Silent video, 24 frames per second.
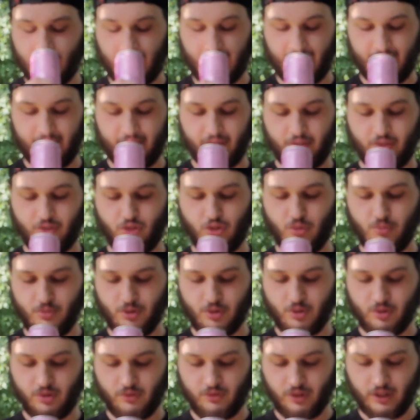I assume they're
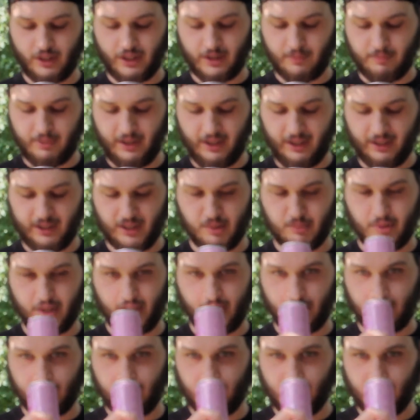going for like a pink lemonade.